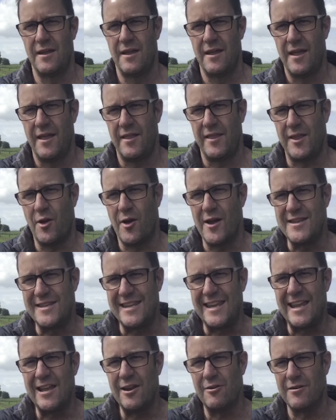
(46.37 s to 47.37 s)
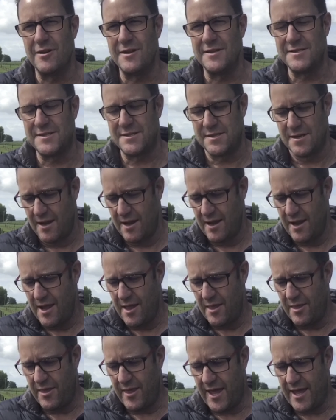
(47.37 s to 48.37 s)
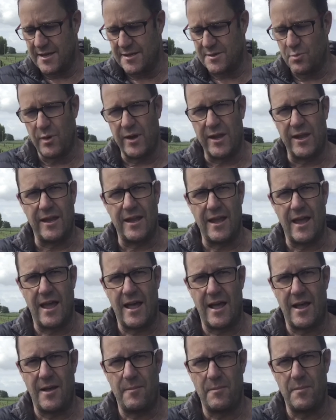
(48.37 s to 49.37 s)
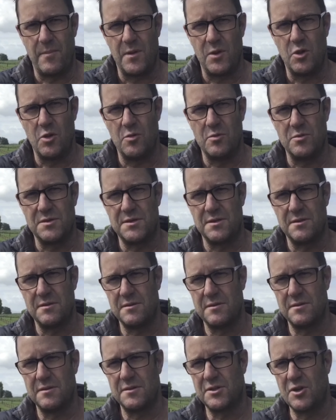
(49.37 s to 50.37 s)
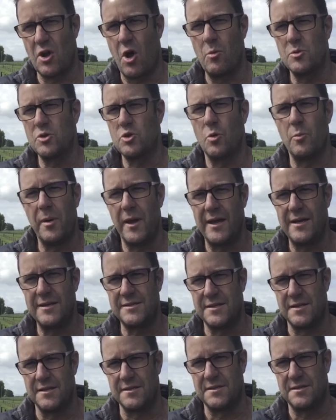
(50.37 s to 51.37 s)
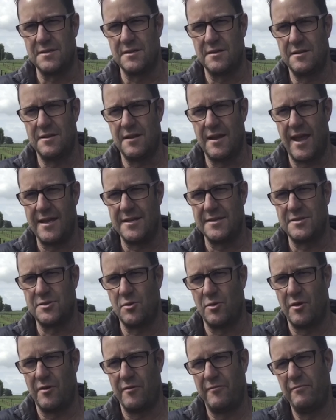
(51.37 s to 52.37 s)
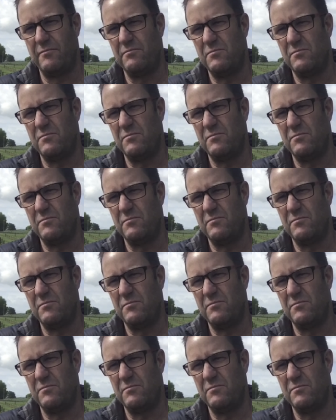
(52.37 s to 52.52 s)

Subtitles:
And the idea is that we use sculptural pieces as sort of